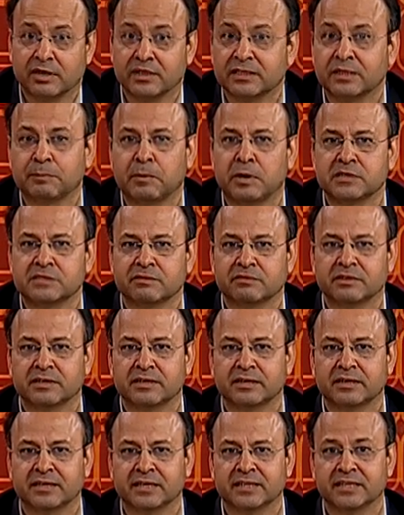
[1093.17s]
other parts of the
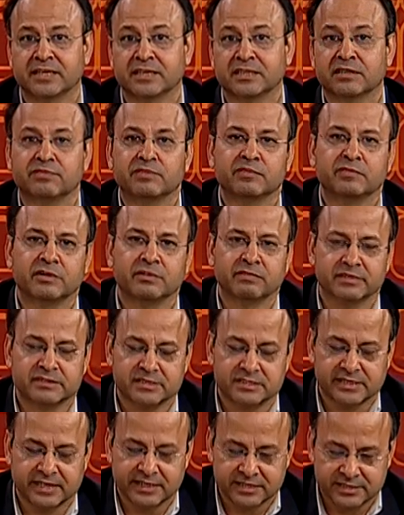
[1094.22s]
country, the other 51
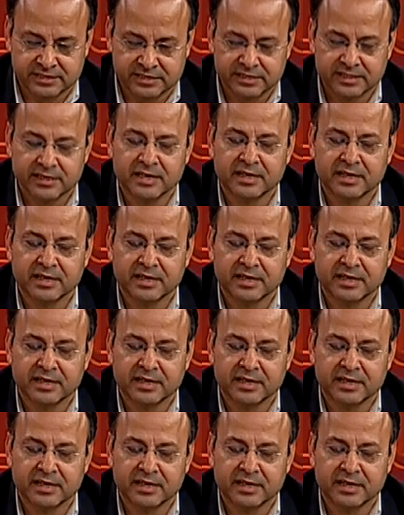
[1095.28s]
states.